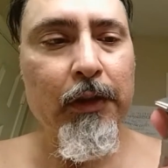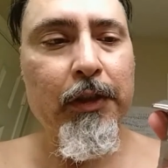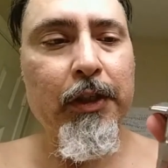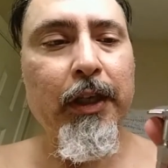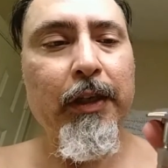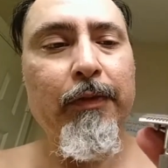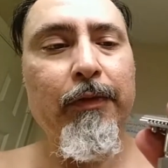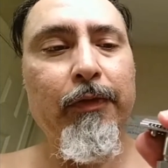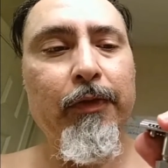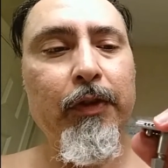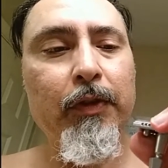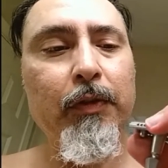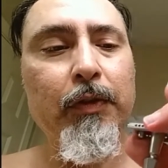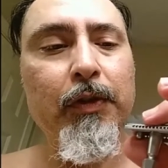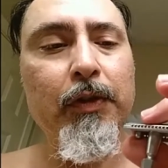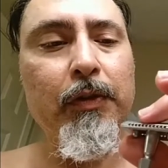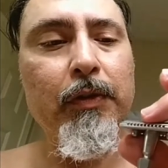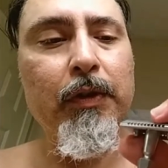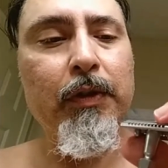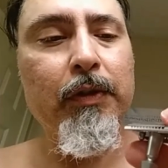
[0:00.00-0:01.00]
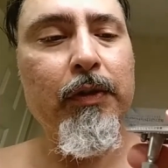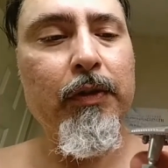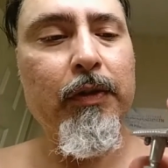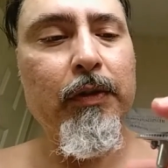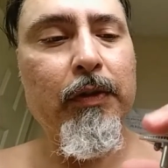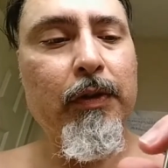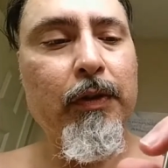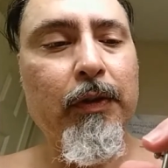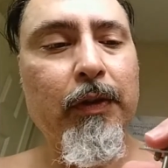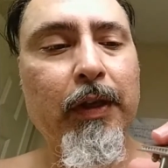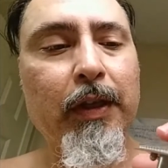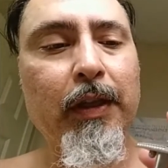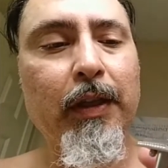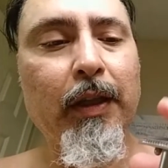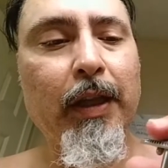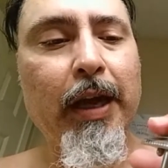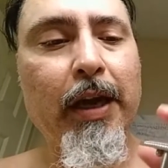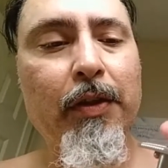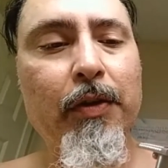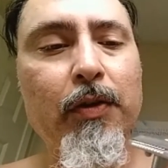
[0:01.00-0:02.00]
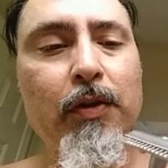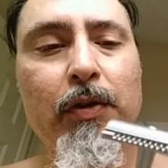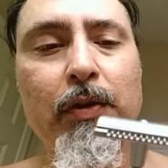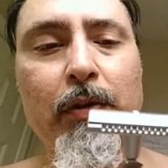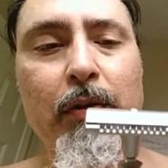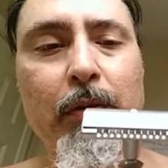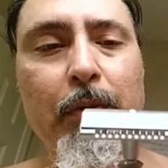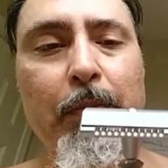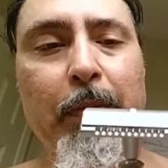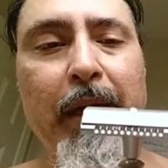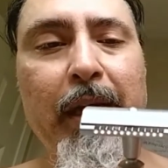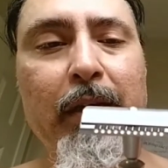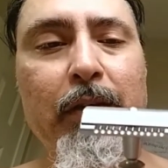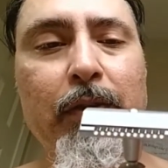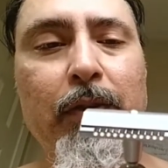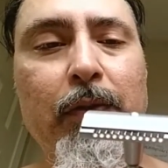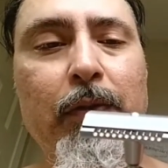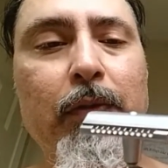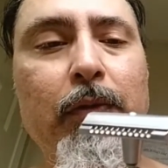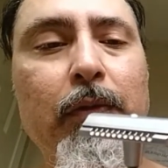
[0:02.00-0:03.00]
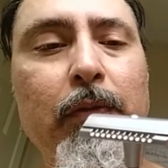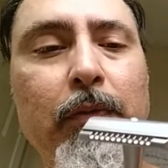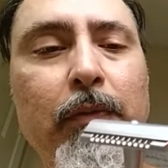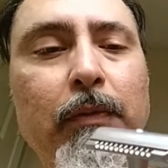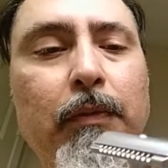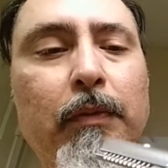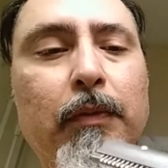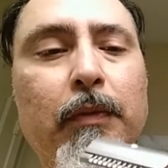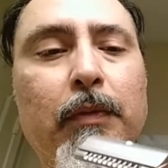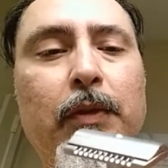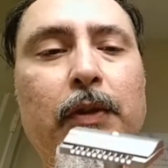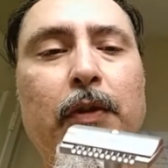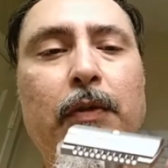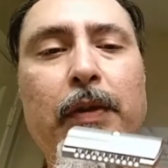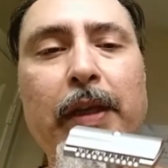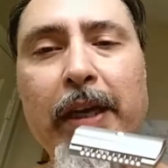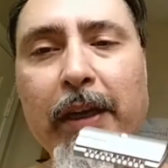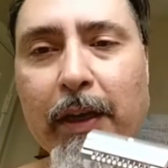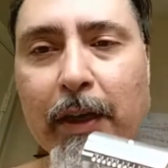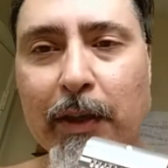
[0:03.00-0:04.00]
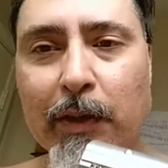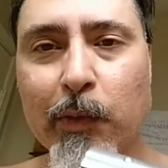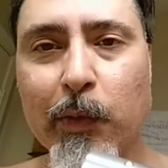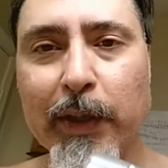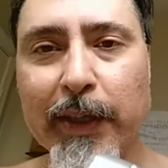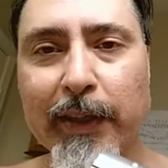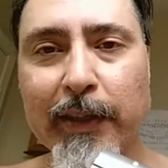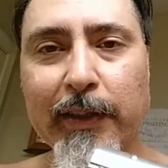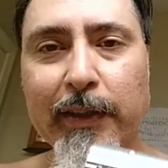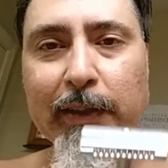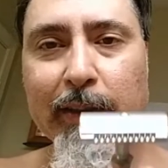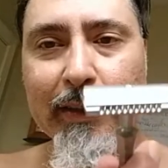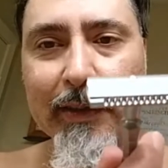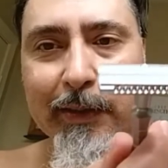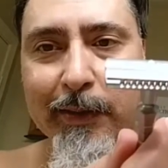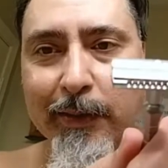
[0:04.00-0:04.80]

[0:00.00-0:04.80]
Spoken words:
type feel to it to let lather pass through. So in that kind of way,